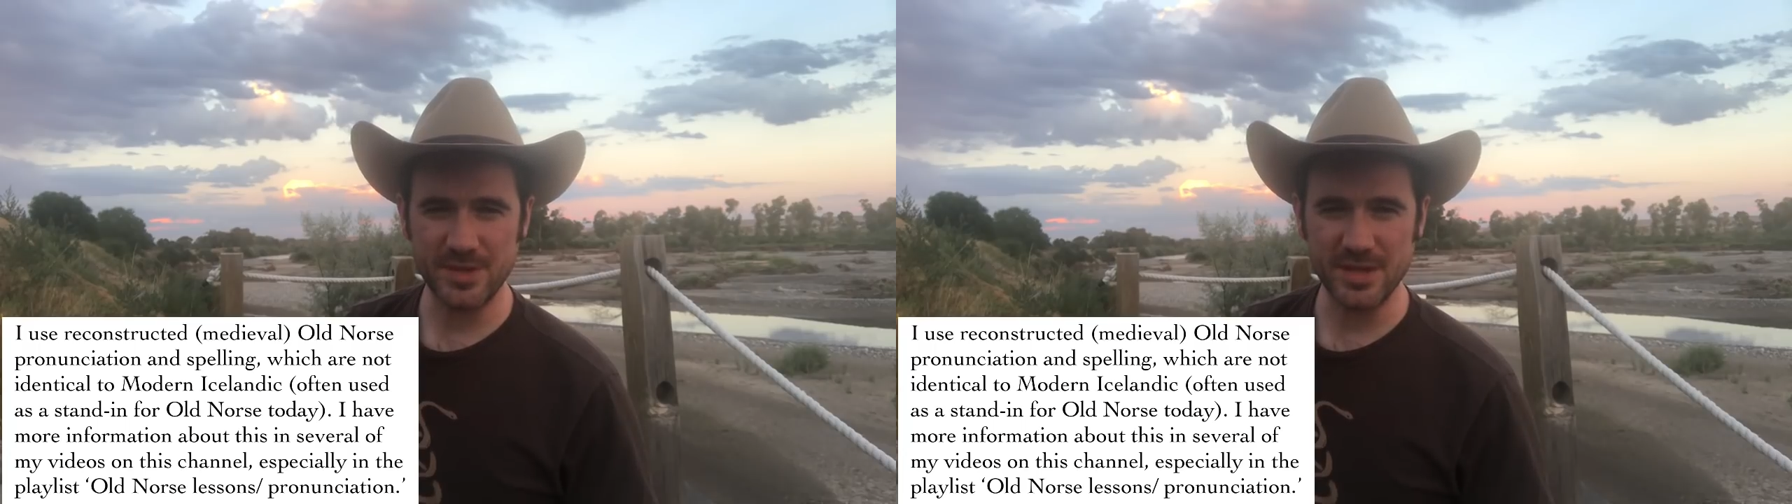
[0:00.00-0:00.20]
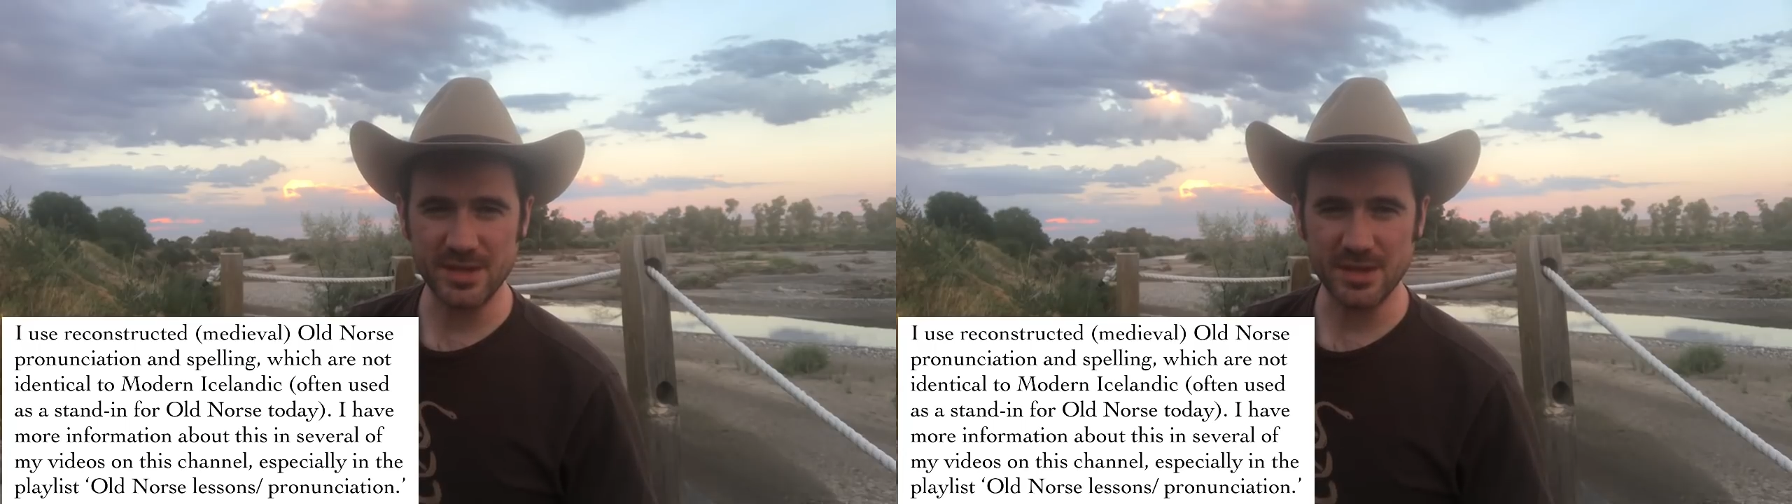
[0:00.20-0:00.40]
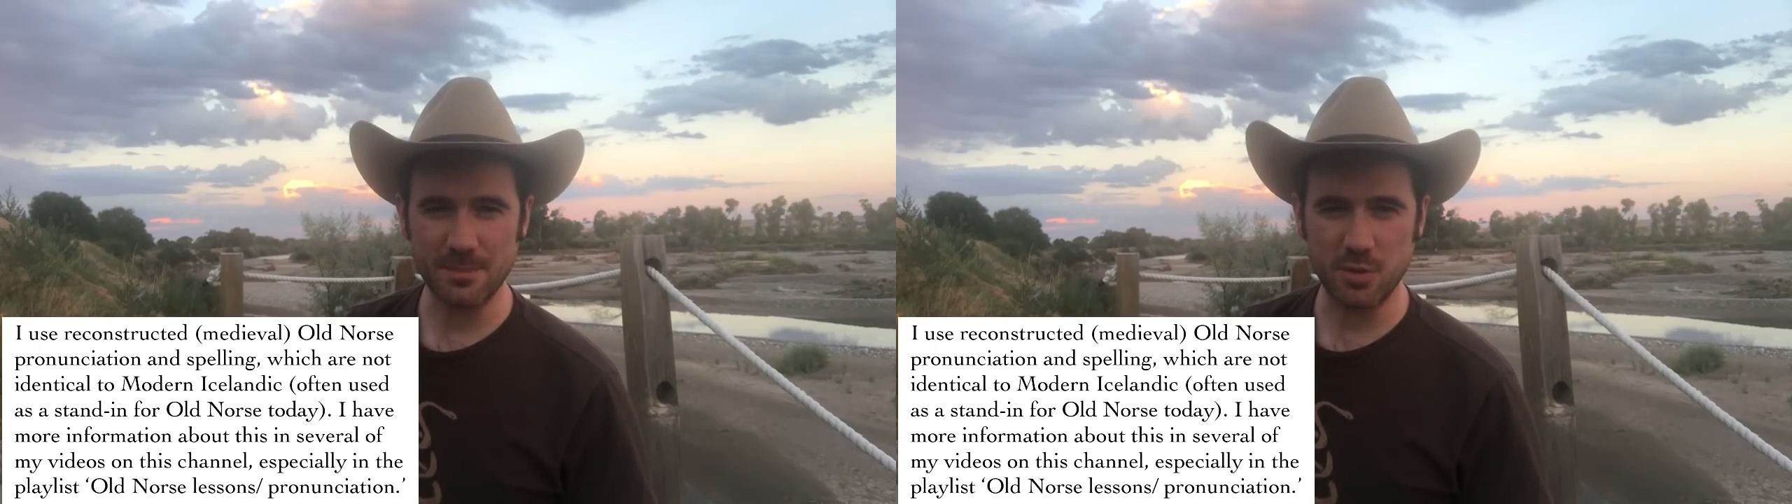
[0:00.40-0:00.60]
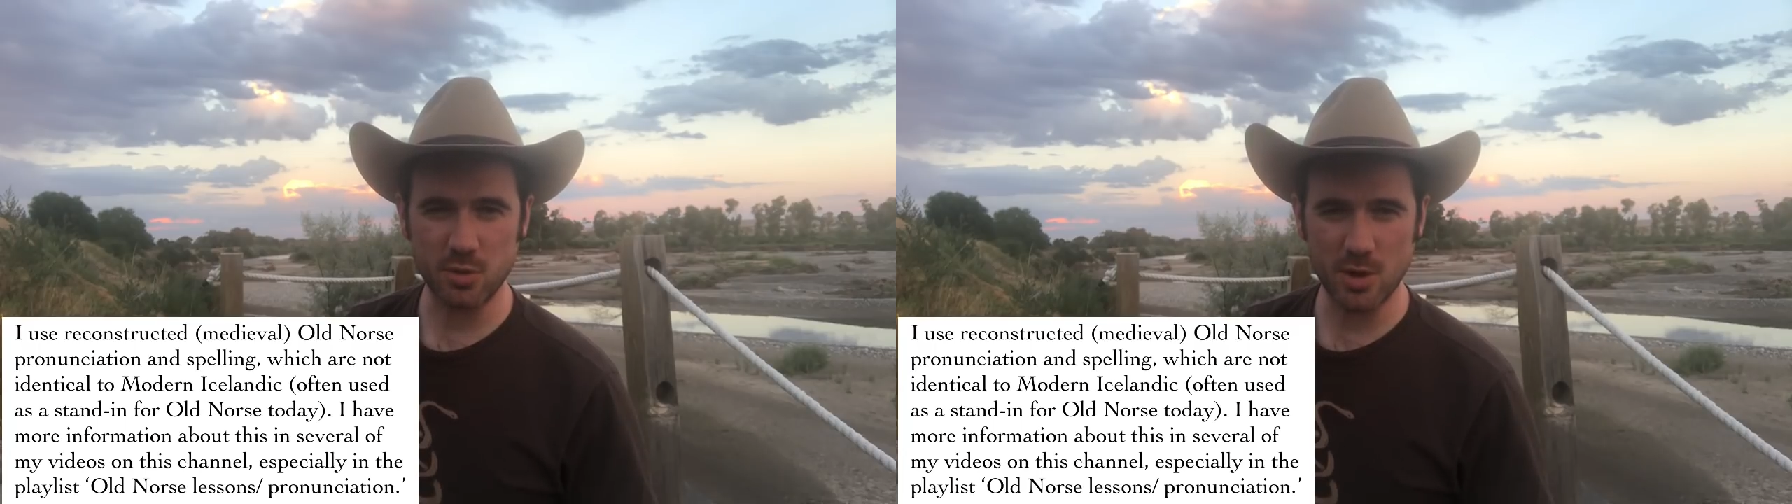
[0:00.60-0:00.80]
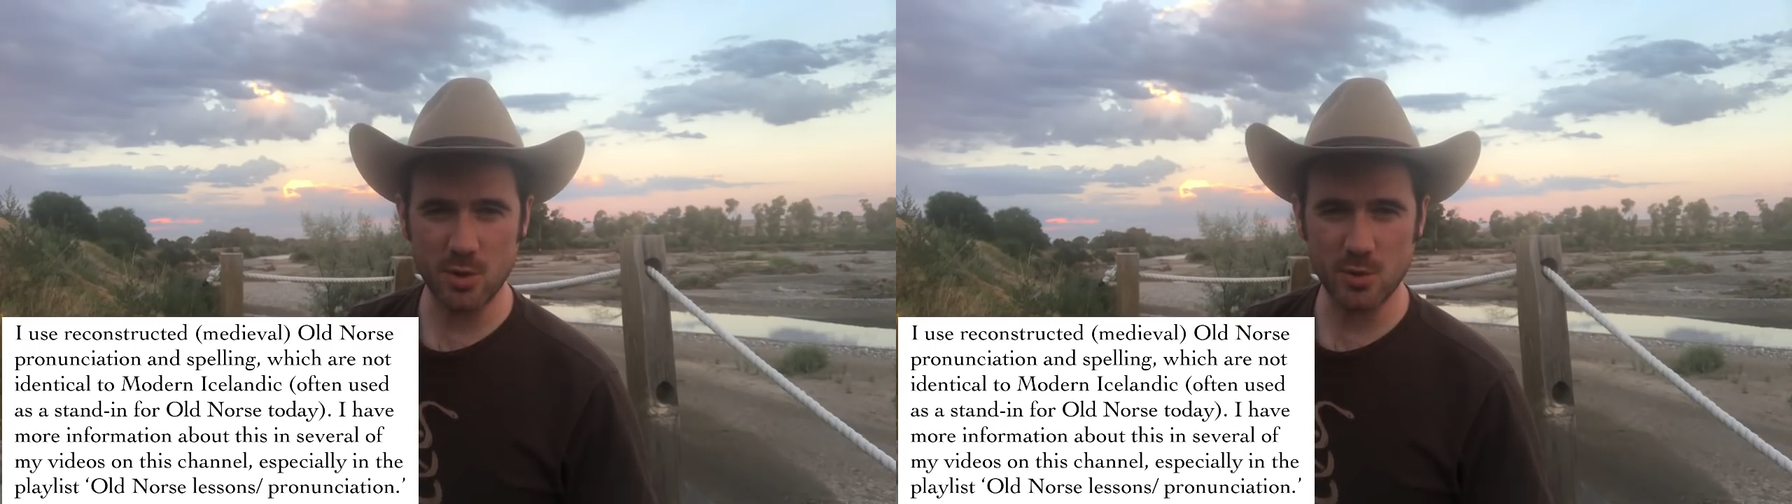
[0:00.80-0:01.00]
In the
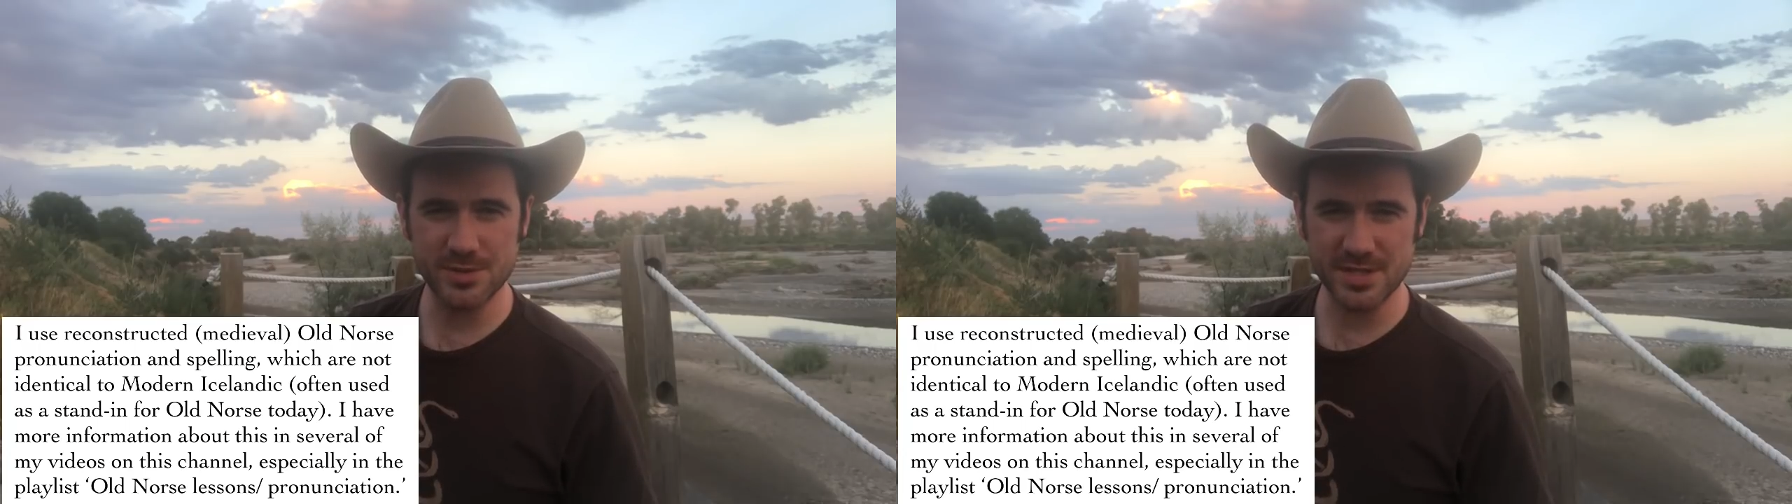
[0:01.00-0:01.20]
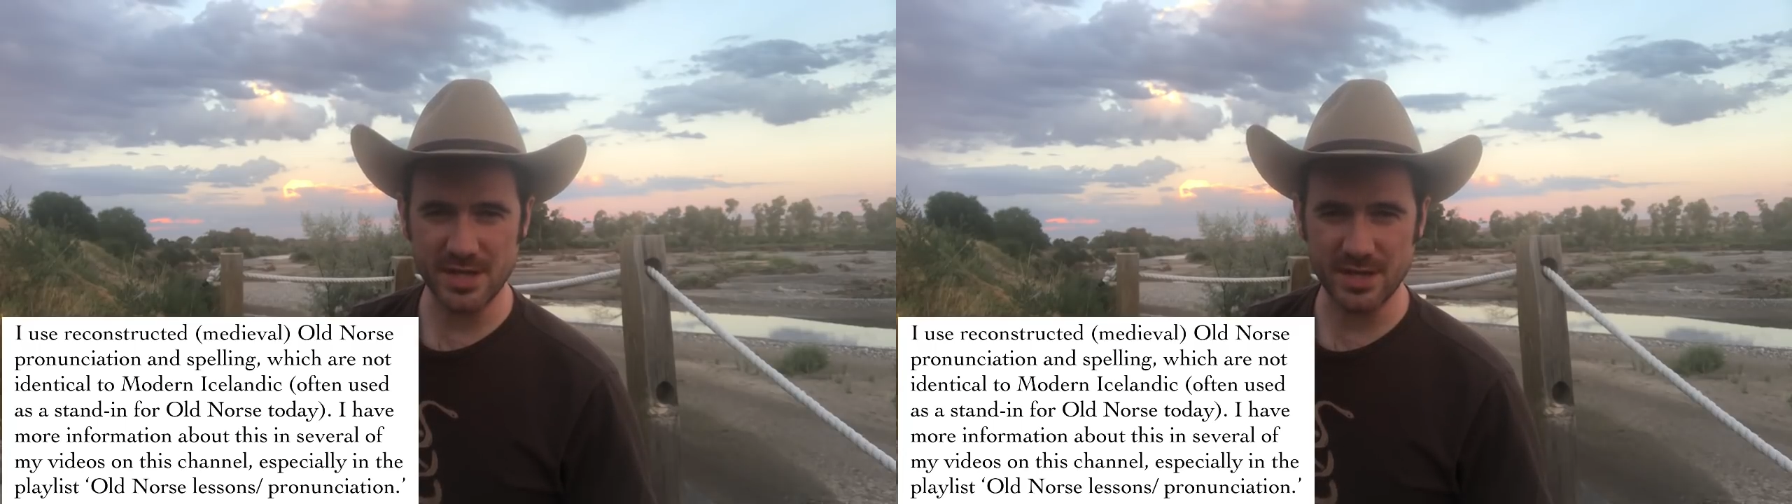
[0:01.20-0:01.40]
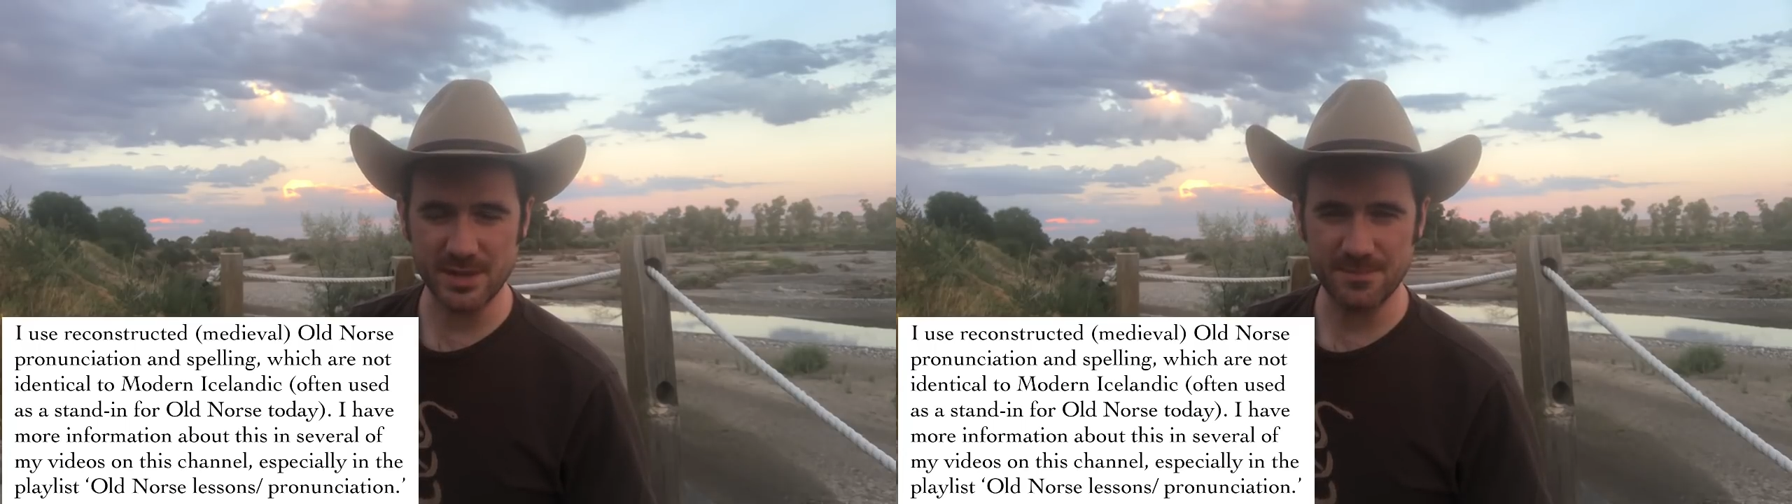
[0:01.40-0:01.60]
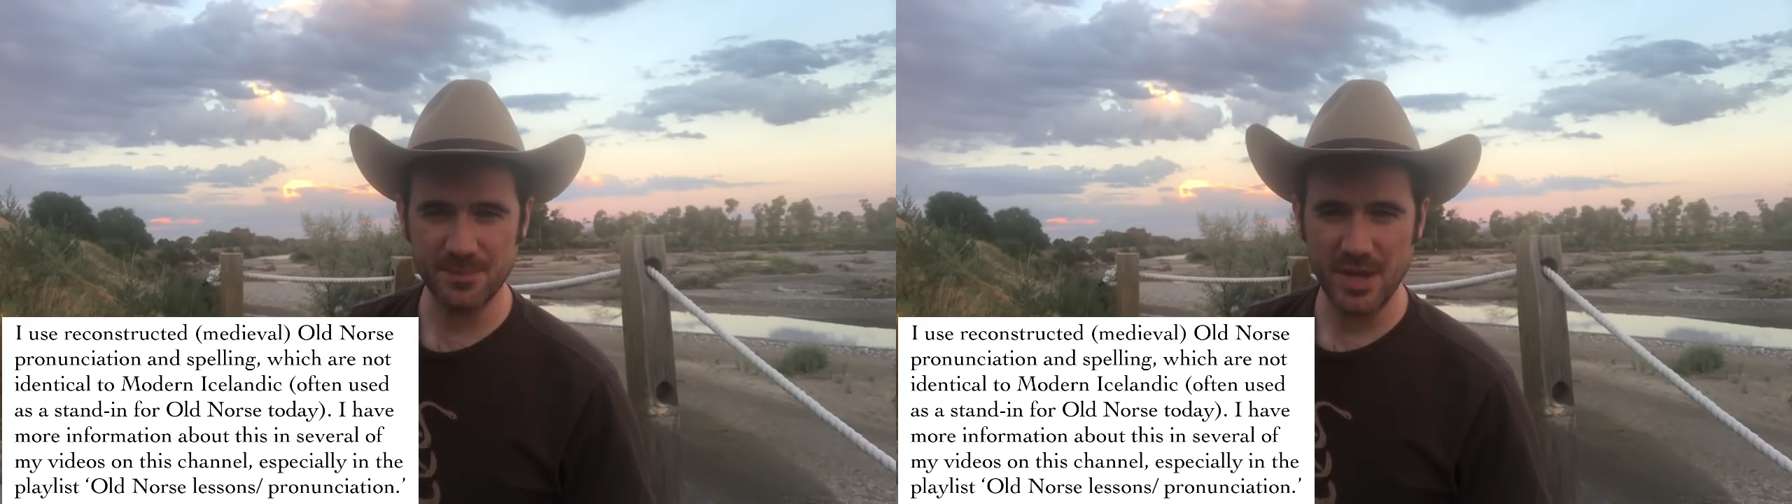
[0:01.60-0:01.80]
Prose Edda,